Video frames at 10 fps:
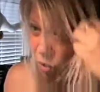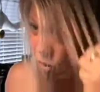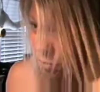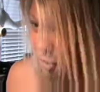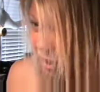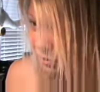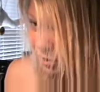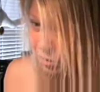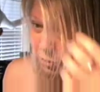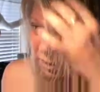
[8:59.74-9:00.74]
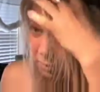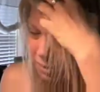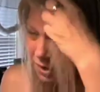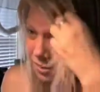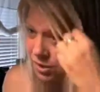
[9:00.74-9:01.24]
horrible, obvious way,
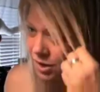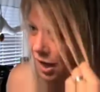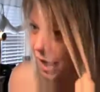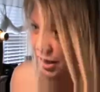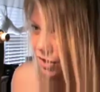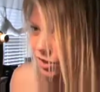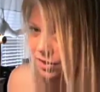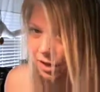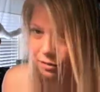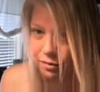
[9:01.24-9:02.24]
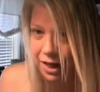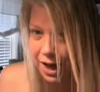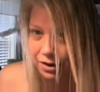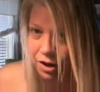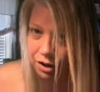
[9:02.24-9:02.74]
but it's not just a
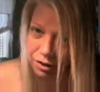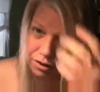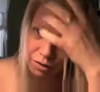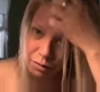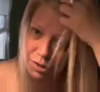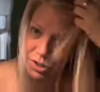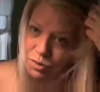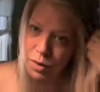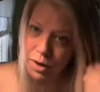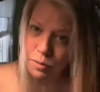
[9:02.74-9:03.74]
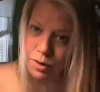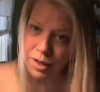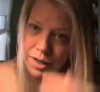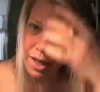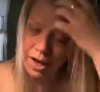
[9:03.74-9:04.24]
flat color, which is why I
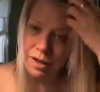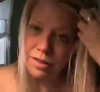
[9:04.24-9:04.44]
really like